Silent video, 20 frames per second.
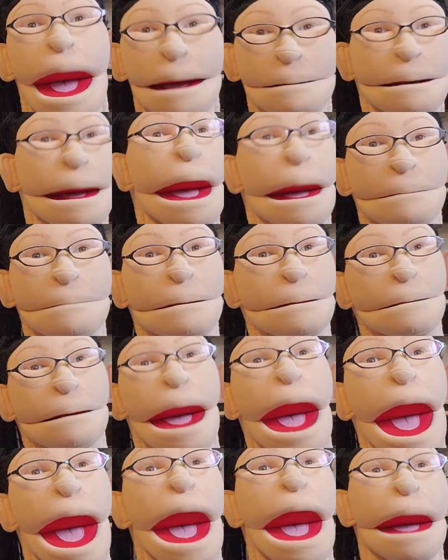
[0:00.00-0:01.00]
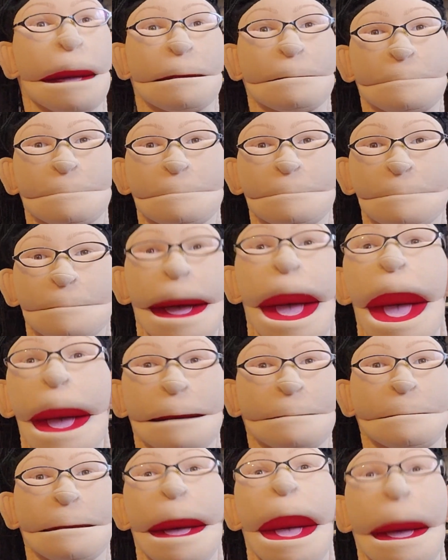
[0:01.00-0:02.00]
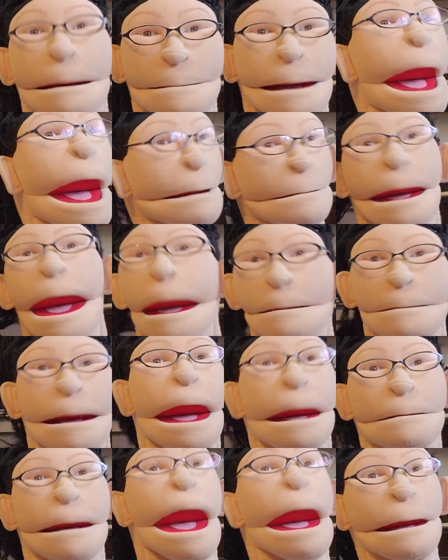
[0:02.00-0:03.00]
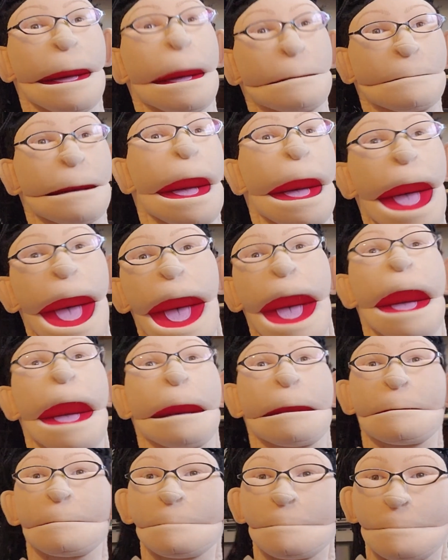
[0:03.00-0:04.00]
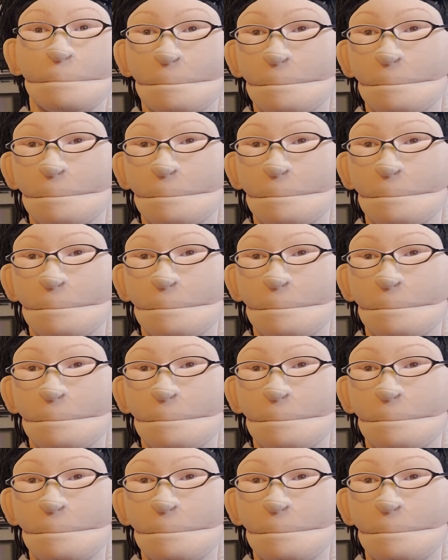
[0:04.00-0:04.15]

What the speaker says: through my shame and feelings of inadequacy